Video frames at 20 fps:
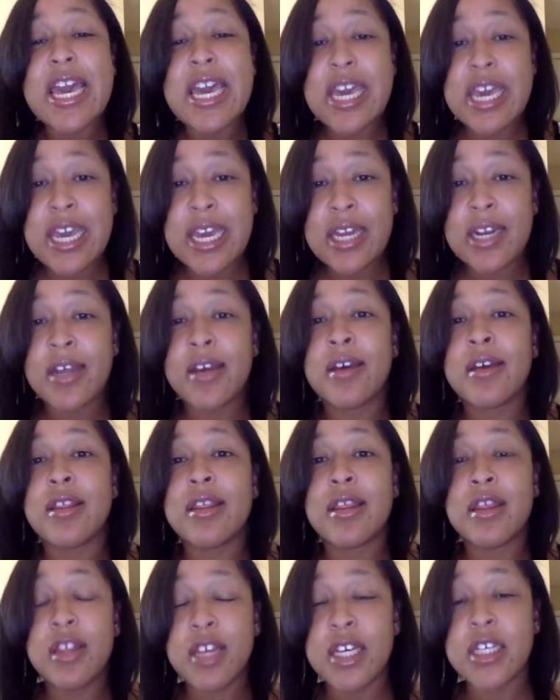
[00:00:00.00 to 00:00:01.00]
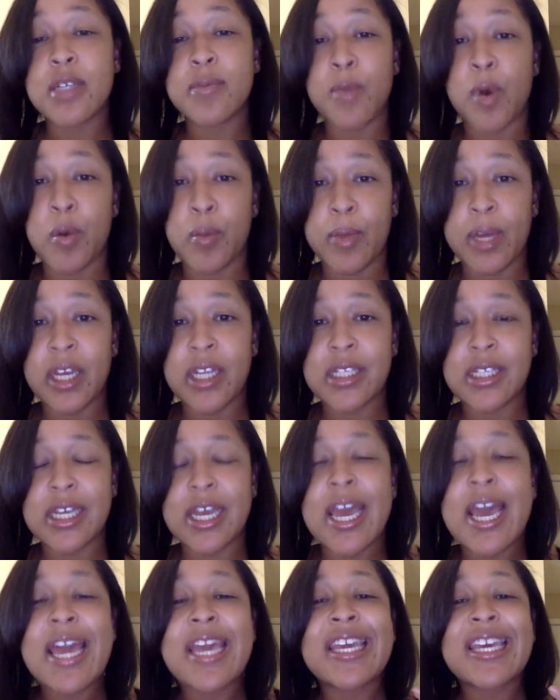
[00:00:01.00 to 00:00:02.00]
in this moment,
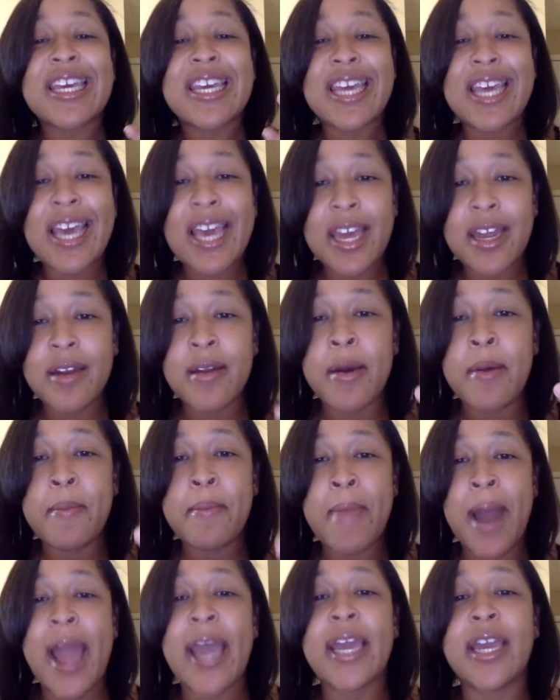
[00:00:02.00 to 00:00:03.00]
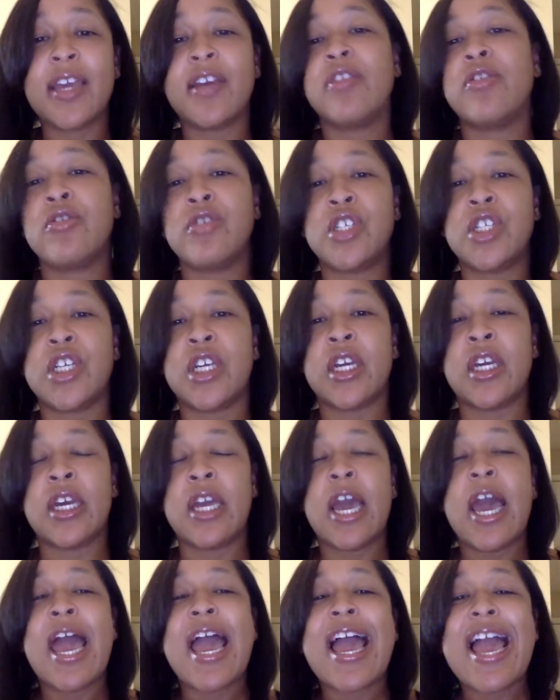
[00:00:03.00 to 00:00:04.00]
can my energy
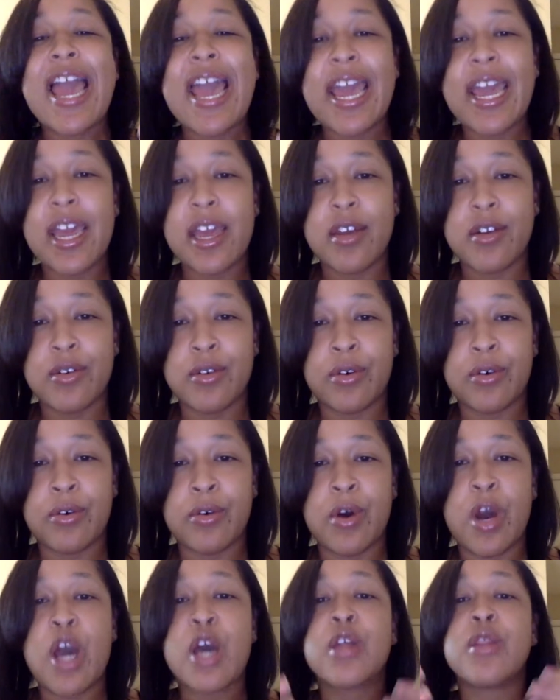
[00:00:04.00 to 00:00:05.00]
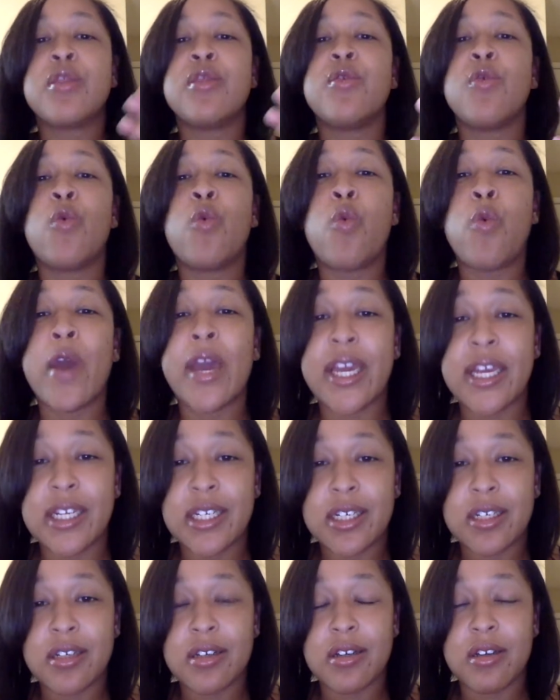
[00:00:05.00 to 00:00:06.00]
handle the
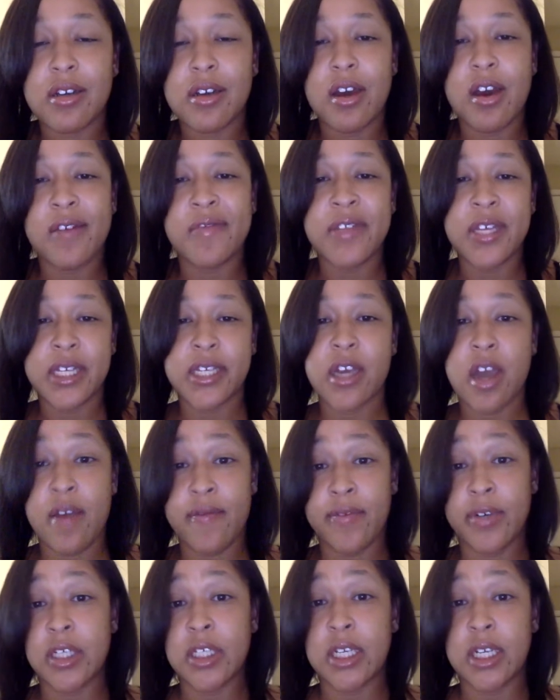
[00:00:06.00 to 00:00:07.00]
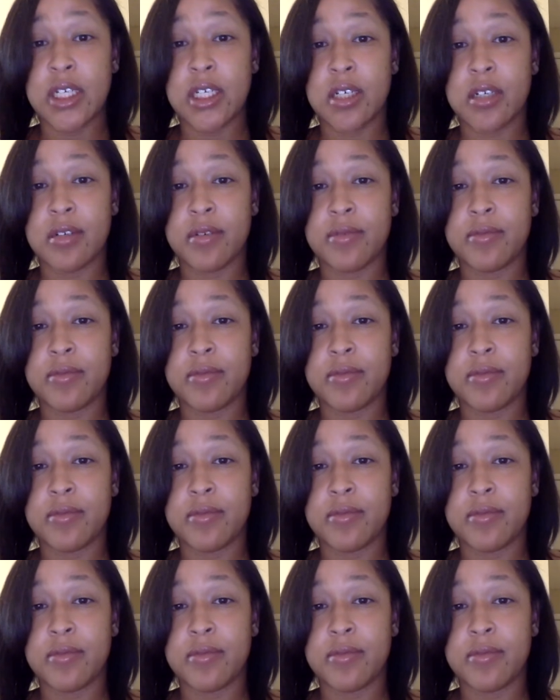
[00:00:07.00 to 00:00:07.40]
weight of this conversation?